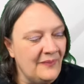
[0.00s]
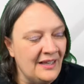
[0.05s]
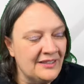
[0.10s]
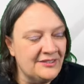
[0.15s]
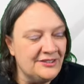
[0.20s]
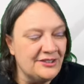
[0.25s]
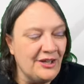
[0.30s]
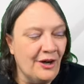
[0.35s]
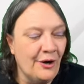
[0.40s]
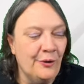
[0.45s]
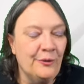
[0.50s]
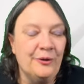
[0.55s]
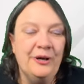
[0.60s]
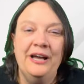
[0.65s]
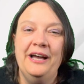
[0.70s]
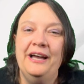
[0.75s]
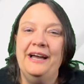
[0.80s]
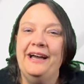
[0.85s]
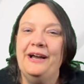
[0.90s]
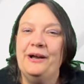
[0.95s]
So
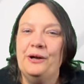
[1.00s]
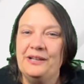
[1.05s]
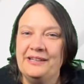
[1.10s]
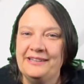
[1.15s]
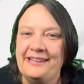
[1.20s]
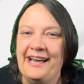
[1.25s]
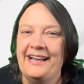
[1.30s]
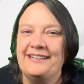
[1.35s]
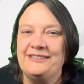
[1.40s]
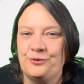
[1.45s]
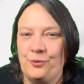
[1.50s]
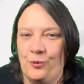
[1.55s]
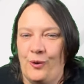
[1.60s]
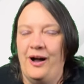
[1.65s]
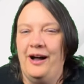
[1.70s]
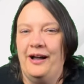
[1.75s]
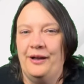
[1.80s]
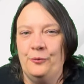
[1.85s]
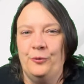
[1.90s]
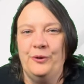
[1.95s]
that's
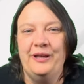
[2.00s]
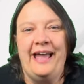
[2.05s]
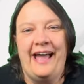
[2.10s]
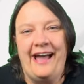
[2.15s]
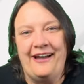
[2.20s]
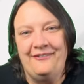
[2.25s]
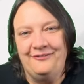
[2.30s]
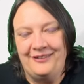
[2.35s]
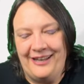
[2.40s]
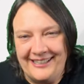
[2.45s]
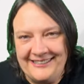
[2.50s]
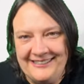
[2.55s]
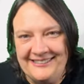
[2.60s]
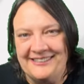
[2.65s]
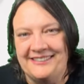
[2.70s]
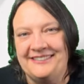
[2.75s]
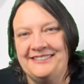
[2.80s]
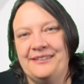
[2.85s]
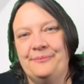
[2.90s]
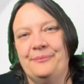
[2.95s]
why we have like
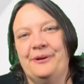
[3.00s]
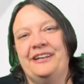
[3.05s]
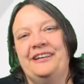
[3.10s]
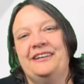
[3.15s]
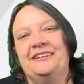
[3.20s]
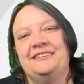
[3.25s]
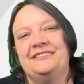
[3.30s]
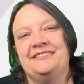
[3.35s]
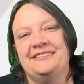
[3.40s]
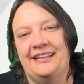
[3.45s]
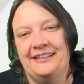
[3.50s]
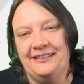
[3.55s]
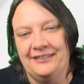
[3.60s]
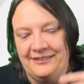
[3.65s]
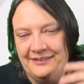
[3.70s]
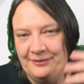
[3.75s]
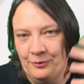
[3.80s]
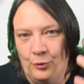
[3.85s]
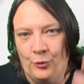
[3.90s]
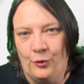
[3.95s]
60 minutes and
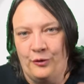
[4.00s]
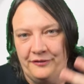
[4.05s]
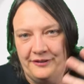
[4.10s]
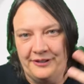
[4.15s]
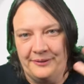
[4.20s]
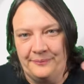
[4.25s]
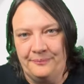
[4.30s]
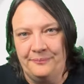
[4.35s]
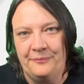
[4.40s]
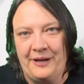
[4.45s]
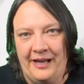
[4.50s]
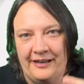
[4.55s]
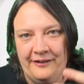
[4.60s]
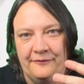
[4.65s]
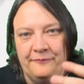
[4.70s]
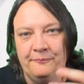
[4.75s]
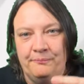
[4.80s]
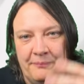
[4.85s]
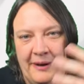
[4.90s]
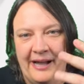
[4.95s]
all of the kind of
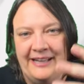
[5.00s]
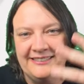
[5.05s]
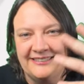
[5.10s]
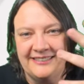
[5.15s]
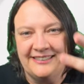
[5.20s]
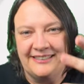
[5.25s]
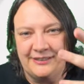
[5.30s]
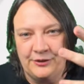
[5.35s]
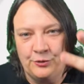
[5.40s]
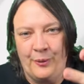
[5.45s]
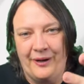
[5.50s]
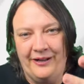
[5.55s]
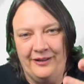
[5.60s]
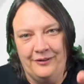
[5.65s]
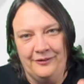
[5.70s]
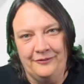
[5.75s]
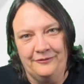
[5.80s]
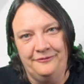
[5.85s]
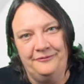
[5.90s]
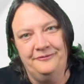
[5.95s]
basic
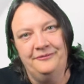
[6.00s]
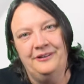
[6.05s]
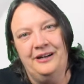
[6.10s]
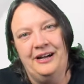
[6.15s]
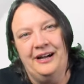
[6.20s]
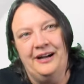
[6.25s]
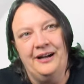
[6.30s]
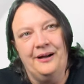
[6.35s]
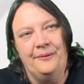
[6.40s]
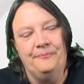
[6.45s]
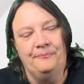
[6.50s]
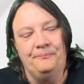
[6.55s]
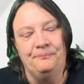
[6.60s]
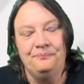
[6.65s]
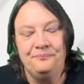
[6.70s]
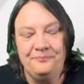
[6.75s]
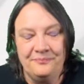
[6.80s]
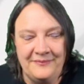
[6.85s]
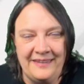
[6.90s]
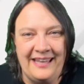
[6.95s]
12
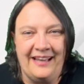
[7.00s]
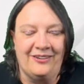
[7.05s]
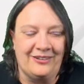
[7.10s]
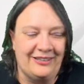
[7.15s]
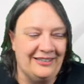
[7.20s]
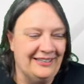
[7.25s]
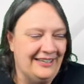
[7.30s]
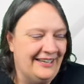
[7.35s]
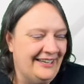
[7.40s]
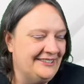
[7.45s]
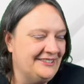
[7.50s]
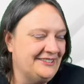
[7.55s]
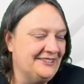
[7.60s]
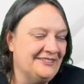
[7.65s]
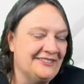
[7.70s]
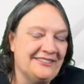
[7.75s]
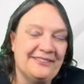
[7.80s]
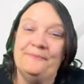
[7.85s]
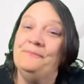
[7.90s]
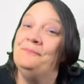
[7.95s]

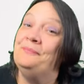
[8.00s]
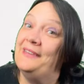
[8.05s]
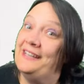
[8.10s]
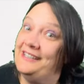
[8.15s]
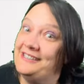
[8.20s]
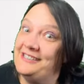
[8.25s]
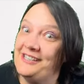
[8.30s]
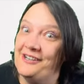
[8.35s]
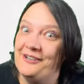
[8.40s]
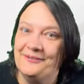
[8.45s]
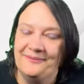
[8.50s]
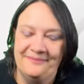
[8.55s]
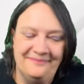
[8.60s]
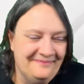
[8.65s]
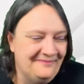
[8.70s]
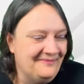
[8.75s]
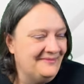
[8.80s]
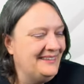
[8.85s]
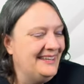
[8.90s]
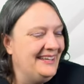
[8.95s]
calculations. So
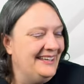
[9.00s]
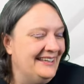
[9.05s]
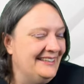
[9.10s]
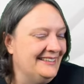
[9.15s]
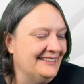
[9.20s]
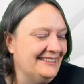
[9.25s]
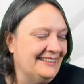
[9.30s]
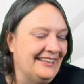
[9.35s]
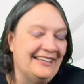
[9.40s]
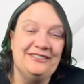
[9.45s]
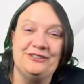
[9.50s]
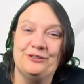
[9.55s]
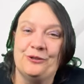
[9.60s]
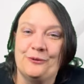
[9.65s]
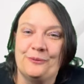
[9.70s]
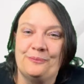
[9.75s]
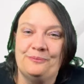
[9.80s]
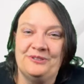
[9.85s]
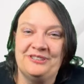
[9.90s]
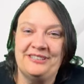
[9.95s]
there's
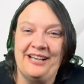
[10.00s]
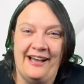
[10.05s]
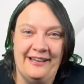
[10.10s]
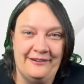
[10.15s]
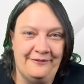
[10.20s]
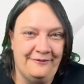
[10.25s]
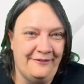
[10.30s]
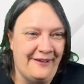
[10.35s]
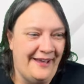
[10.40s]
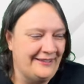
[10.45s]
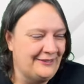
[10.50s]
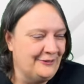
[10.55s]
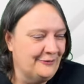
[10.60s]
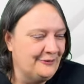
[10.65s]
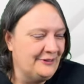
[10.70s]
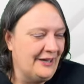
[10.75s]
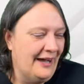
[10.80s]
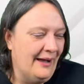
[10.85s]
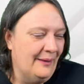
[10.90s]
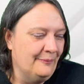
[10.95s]
your side fact of
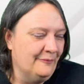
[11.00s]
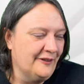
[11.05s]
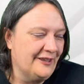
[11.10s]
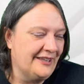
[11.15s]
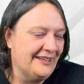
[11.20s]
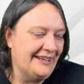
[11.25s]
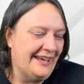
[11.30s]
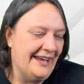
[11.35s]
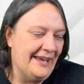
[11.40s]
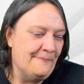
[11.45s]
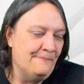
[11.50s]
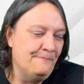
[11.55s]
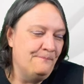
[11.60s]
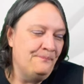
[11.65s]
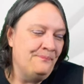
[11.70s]
time for the day.